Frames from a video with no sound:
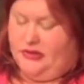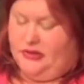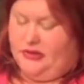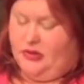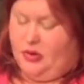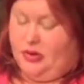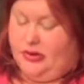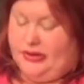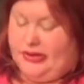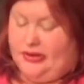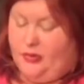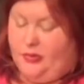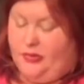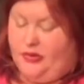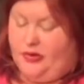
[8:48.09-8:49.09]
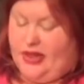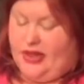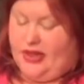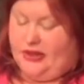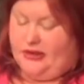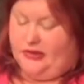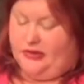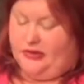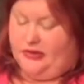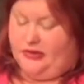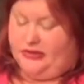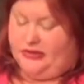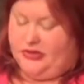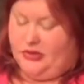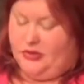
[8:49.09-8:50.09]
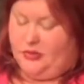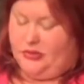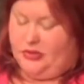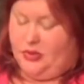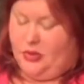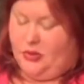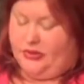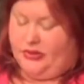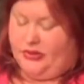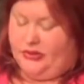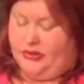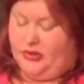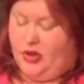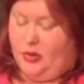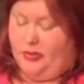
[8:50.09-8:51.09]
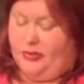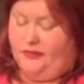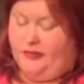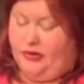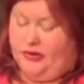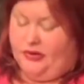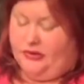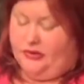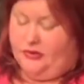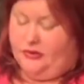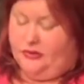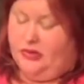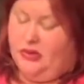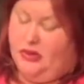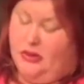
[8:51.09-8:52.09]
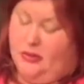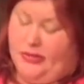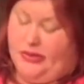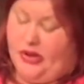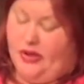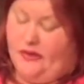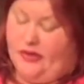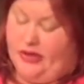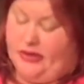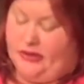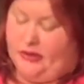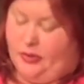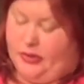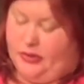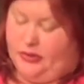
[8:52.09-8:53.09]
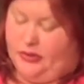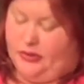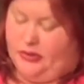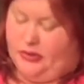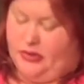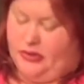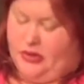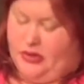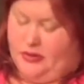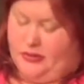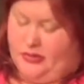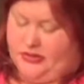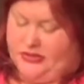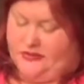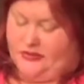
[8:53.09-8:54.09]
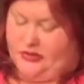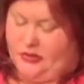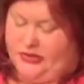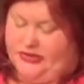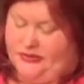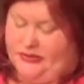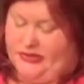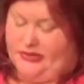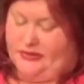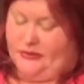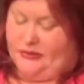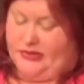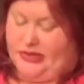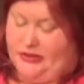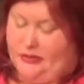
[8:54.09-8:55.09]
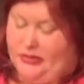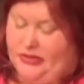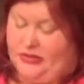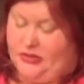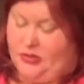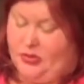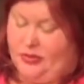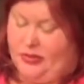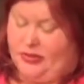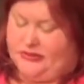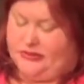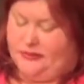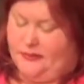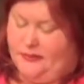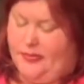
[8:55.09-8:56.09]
Coraline opened her hand and looked at the stone with the hole in it, hoping for a clue, but not finding one. Most of the toys that had been in the toy box